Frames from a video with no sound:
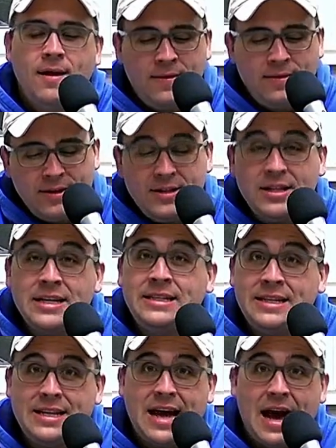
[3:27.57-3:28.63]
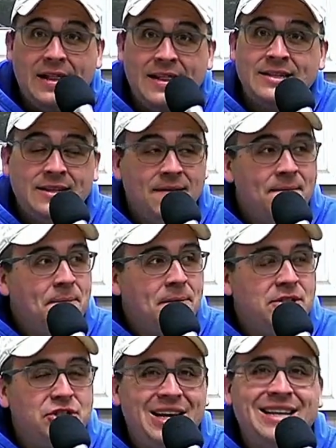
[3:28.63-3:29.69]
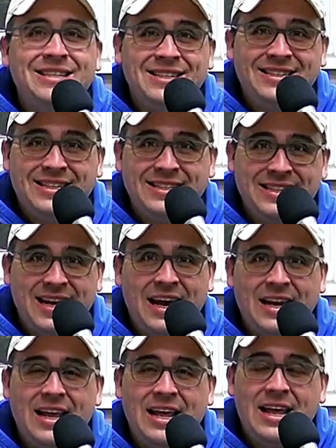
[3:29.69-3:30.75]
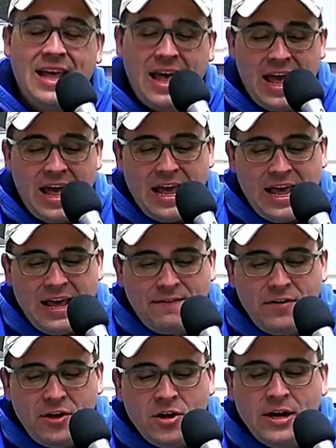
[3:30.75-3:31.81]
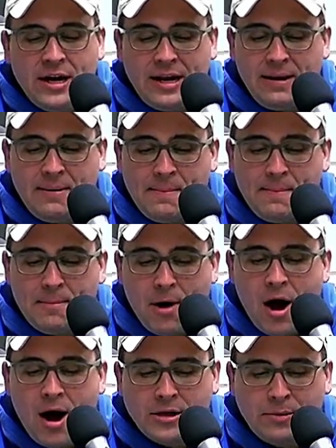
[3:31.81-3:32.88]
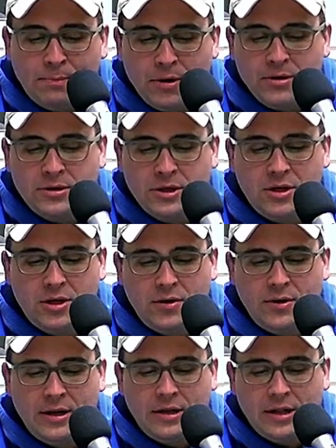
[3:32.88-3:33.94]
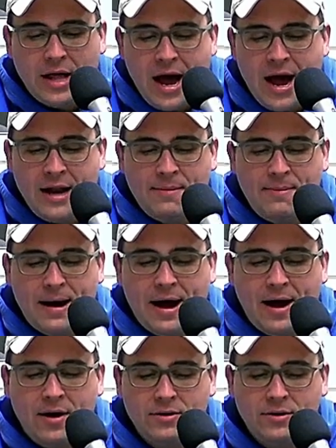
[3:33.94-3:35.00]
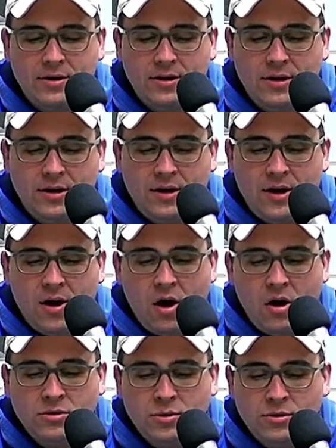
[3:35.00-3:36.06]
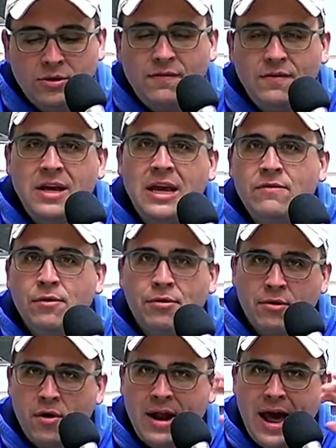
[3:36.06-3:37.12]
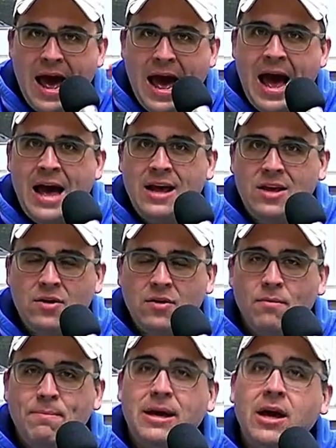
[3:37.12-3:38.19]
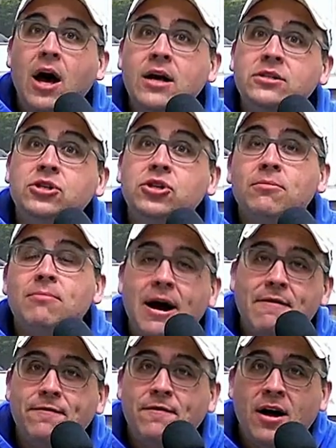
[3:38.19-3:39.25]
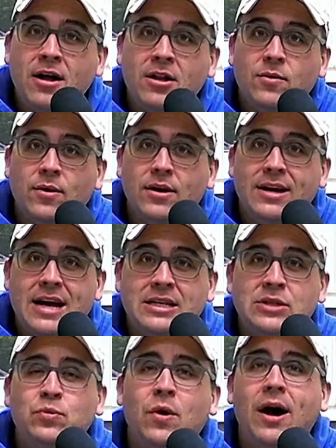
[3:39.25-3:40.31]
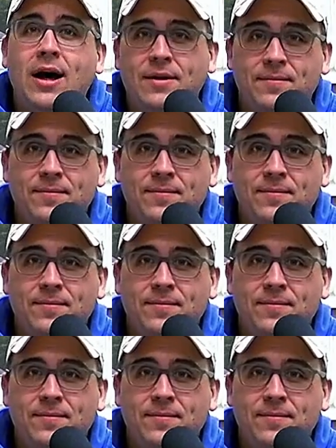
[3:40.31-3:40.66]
Listen to that. This Jesus is saying, if you're getting mocked, persecuted, lied about, all sorts of evil thrown at you because you're my follower, guess what?